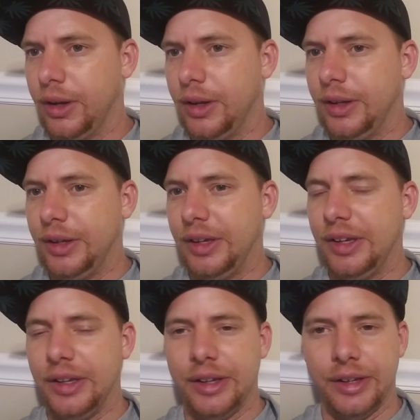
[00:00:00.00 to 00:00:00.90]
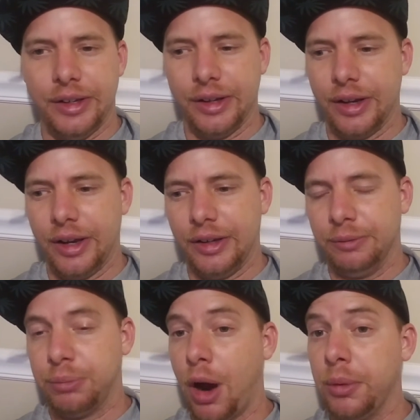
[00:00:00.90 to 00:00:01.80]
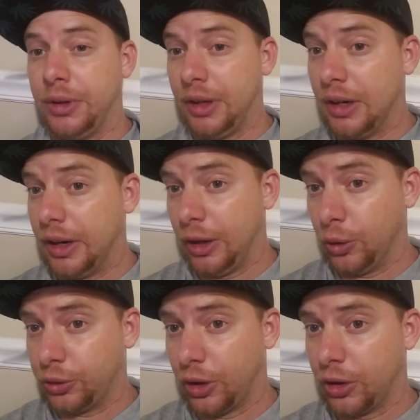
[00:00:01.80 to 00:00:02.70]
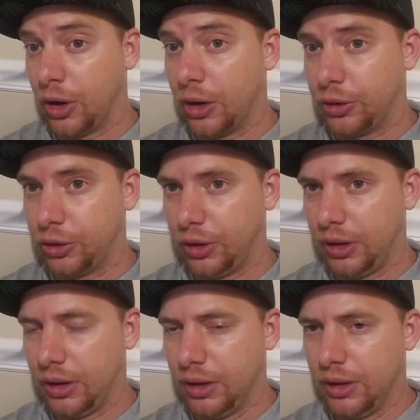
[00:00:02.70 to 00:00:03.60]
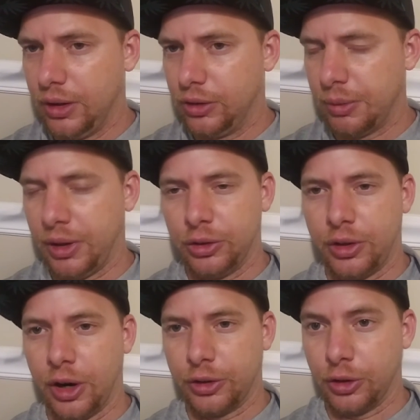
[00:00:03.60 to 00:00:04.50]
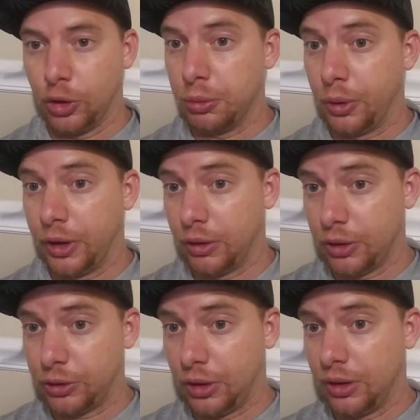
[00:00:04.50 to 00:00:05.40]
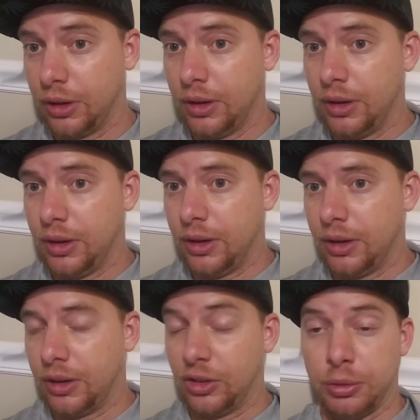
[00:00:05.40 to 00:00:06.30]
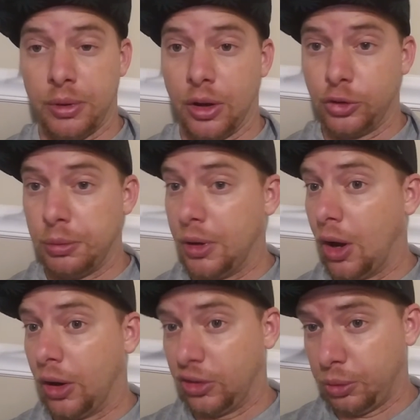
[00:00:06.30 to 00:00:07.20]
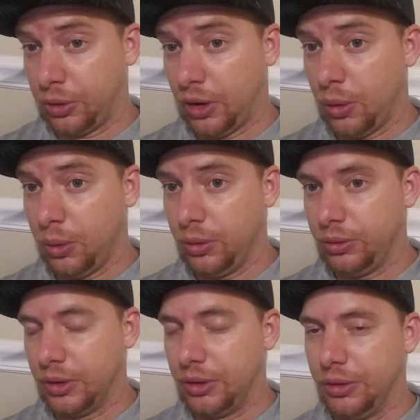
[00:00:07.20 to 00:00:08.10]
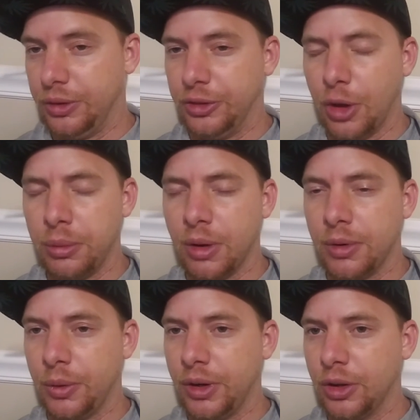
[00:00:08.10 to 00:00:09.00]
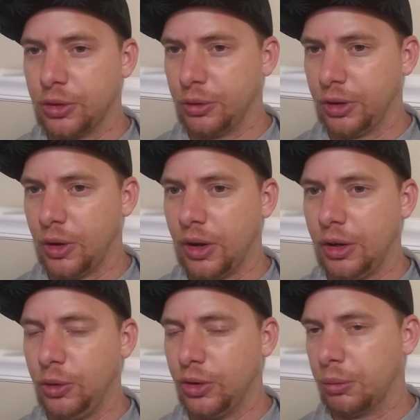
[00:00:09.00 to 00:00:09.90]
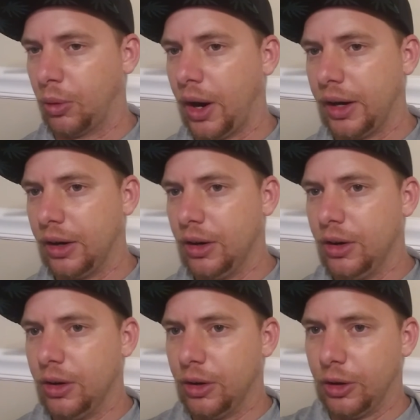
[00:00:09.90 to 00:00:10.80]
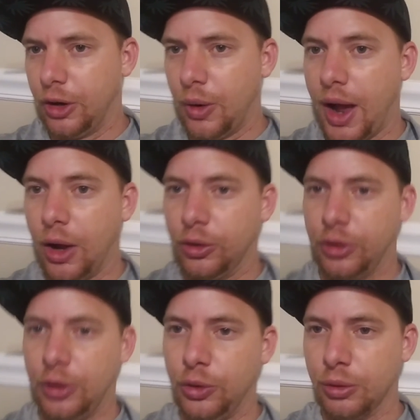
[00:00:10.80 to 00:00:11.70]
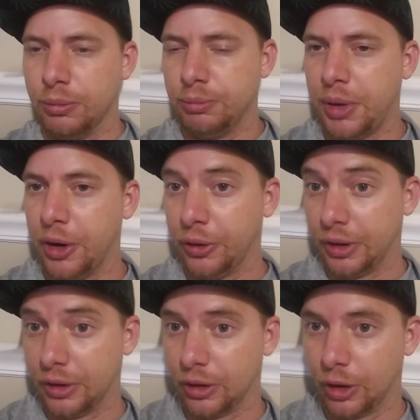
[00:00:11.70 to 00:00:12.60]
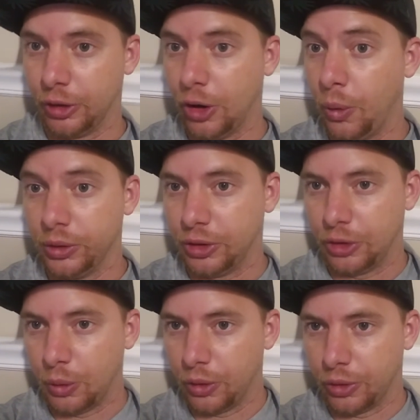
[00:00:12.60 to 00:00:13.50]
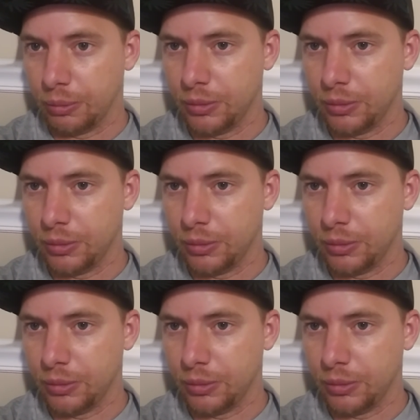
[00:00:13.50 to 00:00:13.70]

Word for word: He probably needed a heel turn, honestly, to make his character a little more interesting because to be to be honest with you, the, the WWE doesn't really know how to use him right, or know how to use him. Period, or know what to do with them.